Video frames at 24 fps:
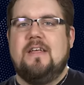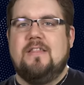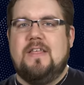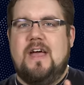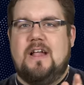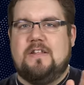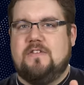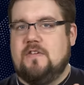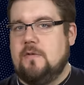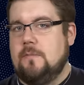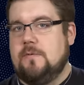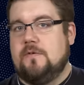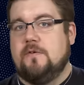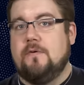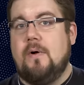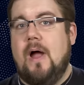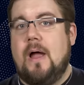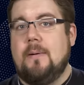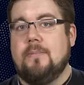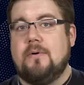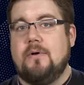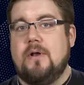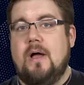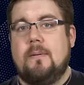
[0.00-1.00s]
that
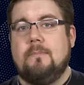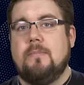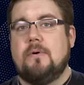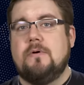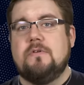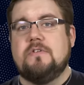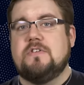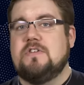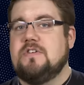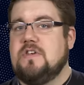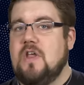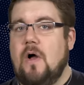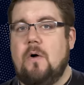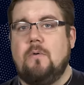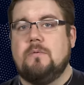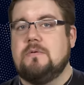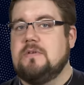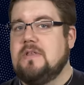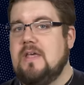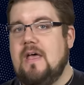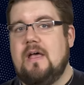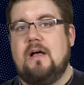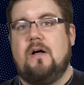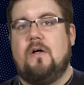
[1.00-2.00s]
subscriber numbers
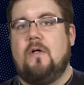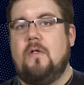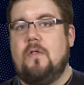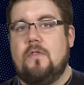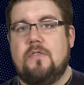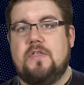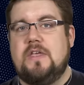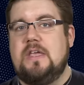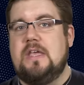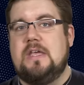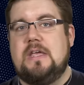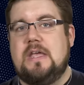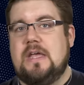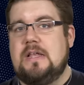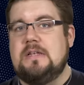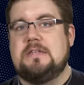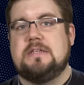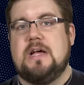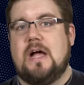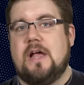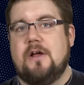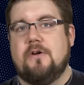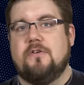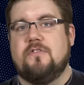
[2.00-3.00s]
don't tell the
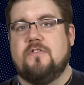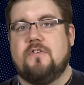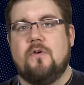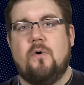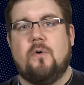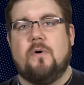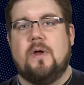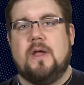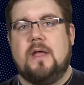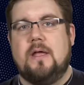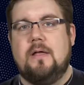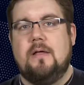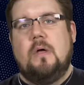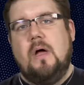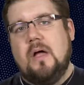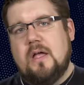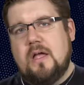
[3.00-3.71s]
entire story.